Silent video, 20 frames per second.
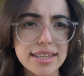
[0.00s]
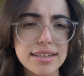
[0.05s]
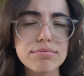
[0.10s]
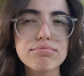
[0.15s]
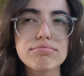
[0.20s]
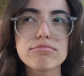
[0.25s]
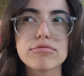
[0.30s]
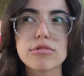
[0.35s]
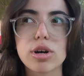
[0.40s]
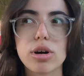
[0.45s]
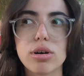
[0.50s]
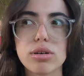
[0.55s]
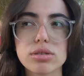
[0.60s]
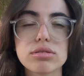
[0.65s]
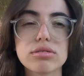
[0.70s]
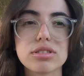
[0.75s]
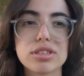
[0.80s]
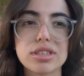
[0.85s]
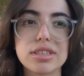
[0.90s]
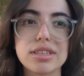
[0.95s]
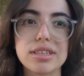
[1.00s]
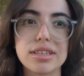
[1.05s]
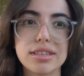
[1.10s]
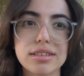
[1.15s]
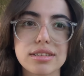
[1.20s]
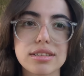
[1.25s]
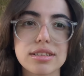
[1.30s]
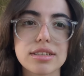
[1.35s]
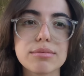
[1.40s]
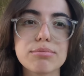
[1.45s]
We also did
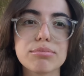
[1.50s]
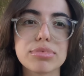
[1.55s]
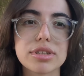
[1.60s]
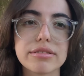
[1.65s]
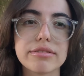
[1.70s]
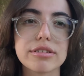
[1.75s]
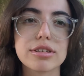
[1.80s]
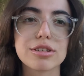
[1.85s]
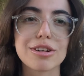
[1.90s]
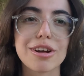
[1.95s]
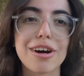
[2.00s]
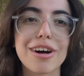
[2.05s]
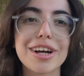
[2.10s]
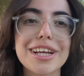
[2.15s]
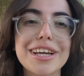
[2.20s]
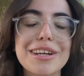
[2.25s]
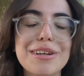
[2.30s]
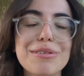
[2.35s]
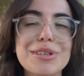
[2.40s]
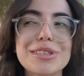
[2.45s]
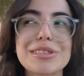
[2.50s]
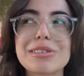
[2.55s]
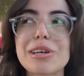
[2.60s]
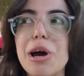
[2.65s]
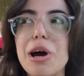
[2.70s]
Italy, believe it or not, and it was